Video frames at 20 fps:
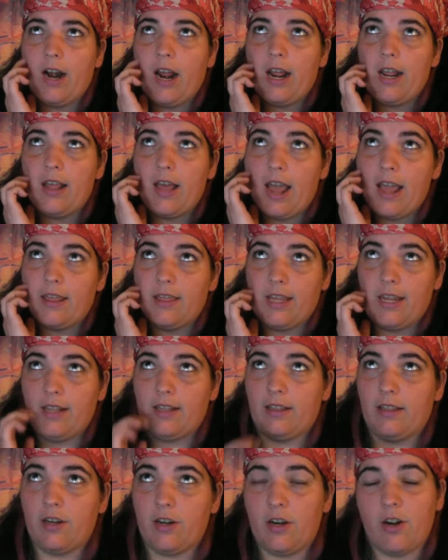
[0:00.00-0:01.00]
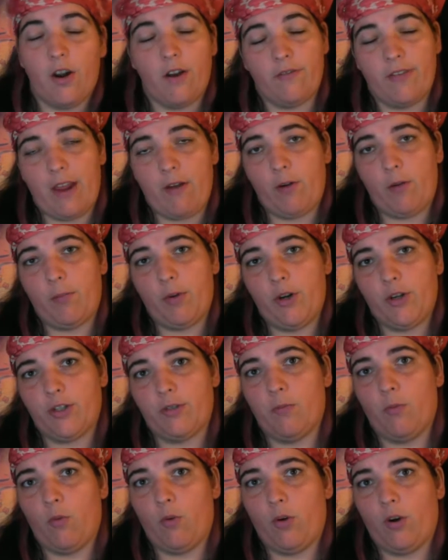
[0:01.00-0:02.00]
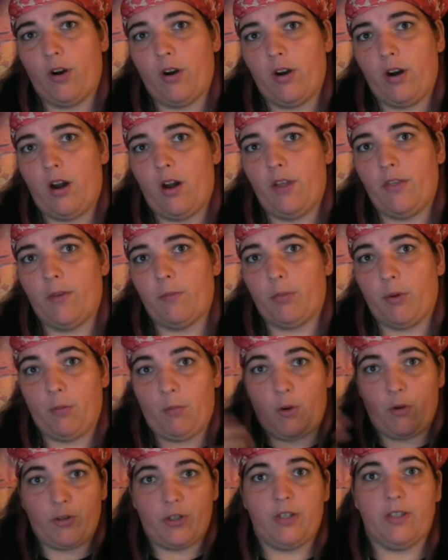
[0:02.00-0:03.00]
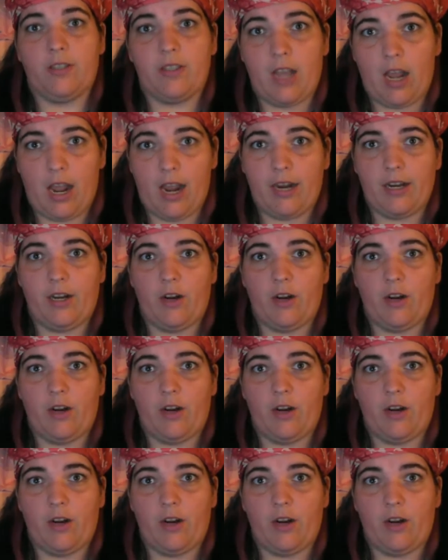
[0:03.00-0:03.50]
I think, you know, if they would have pushed more on the promotion side,